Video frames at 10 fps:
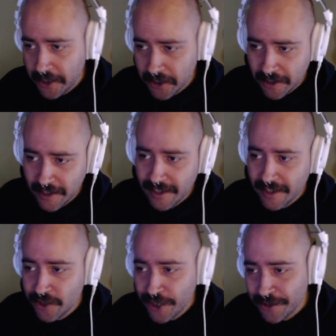to make sure that the
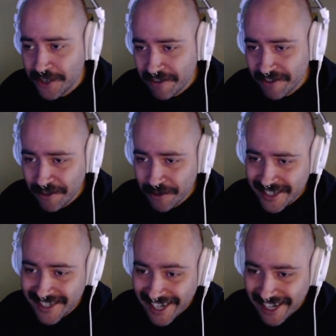GeoTIFF that we
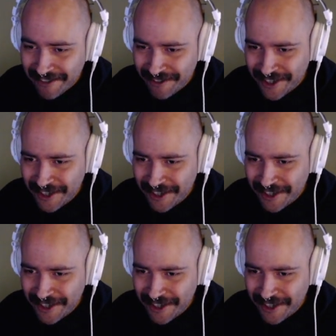saved